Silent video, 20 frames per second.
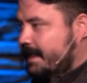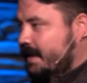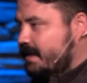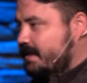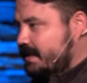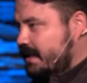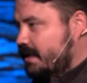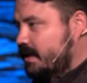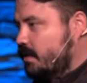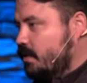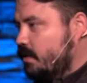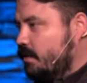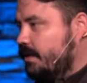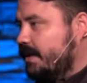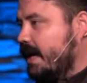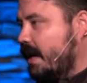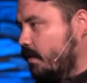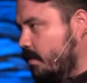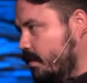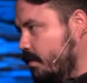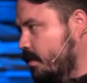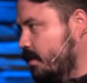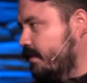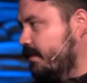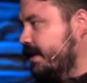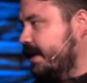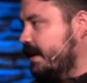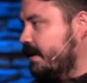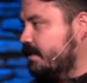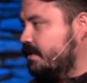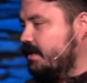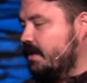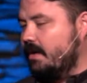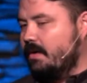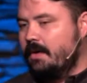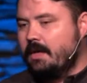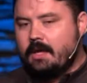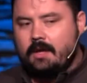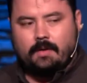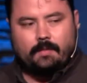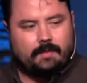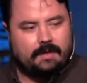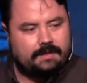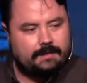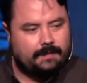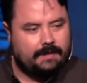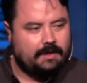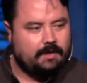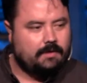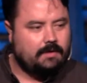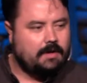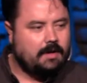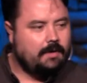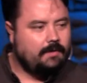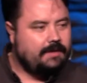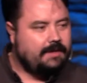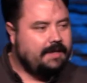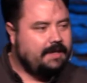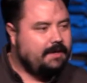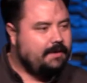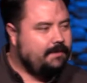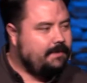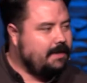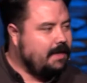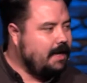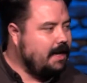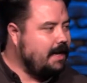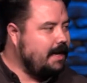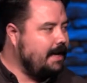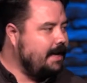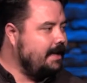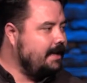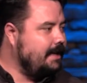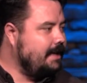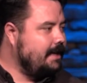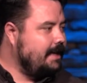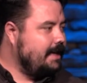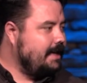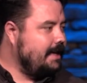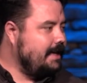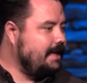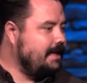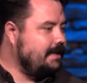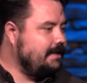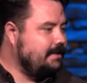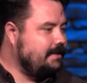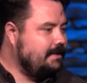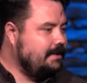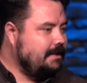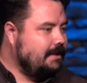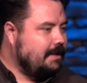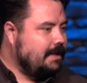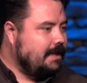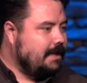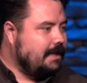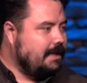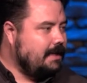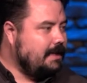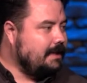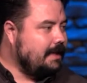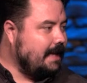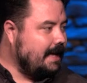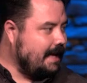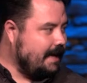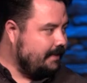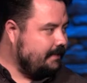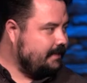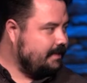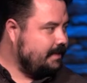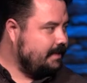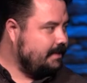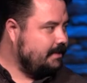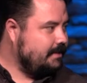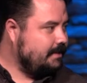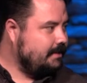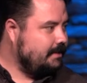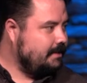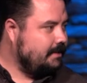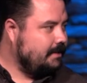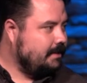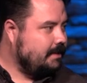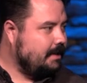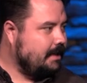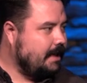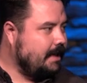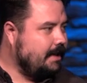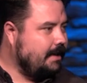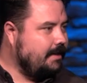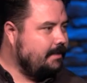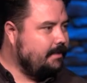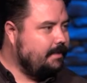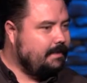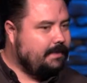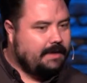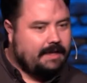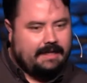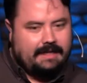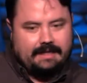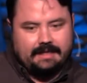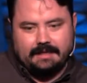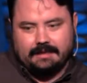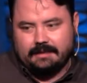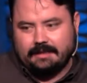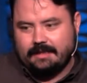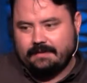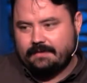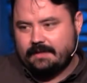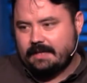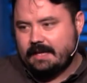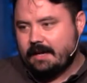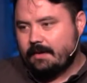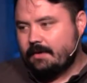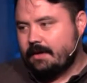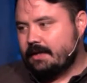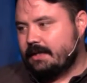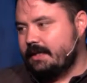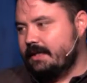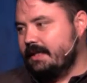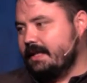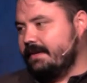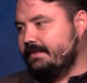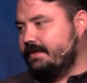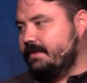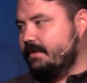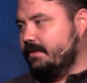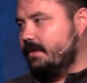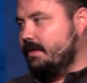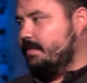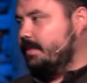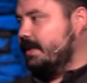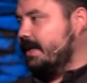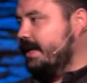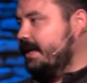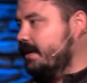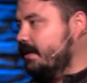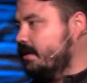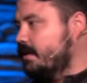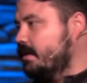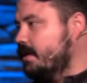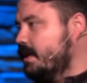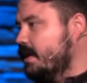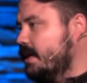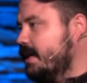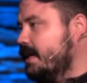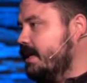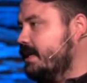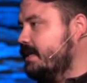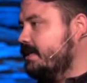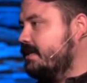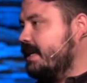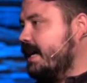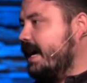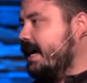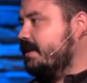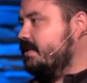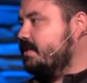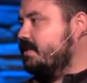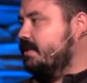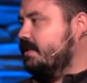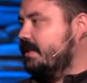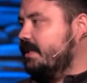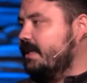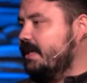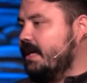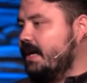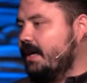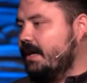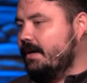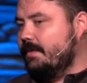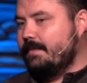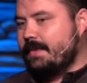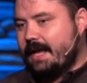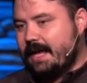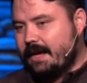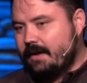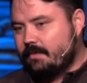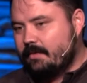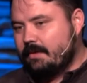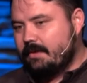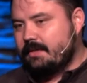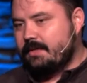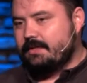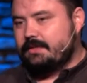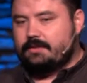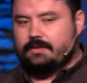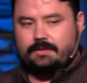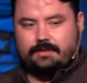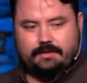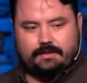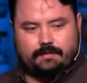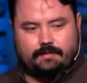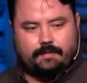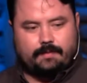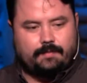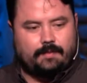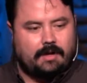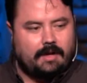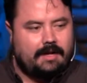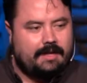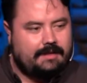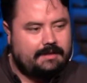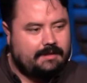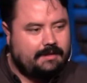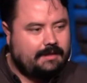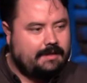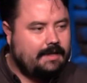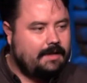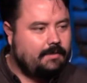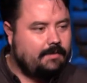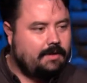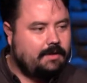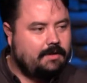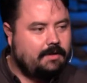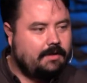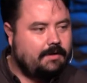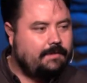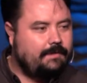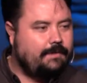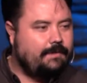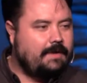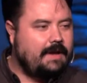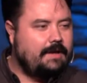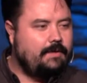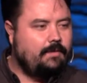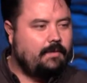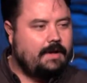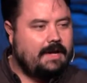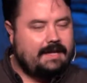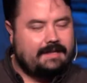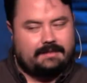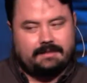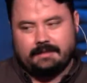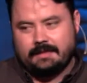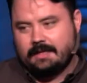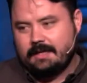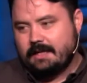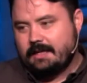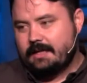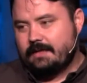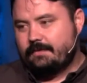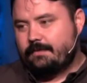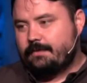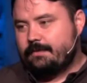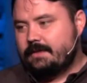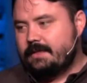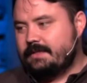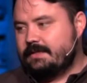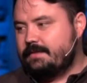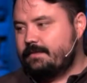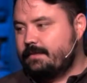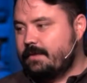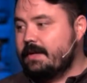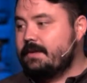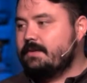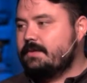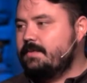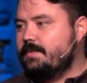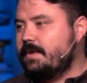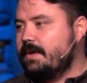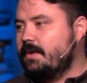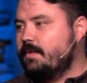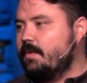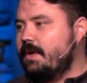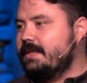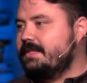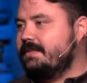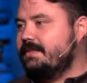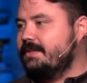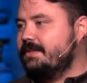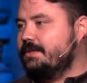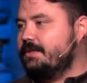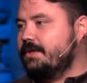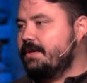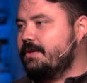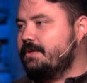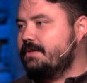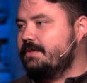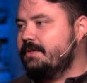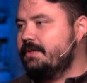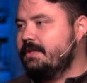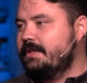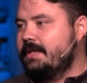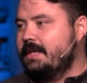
Is that cool? We got one more video. So what's been going on with him is he left, but he didn't leave the network. He left La Plata. He is actually at one of the churches we brought into the network called Fred West. It's Fredericksburg Wesleyan Church.